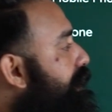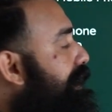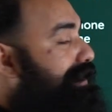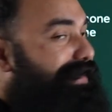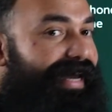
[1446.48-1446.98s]
the
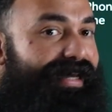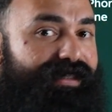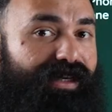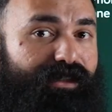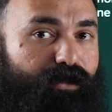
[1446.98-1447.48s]

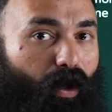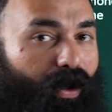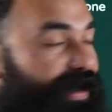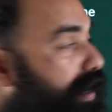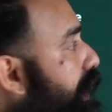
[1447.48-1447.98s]
changes
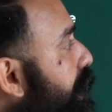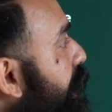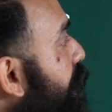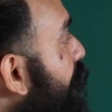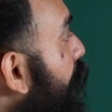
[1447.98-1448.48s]
only
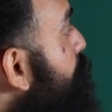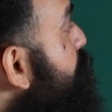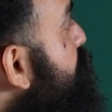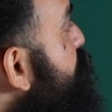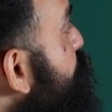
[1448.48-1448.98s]
comes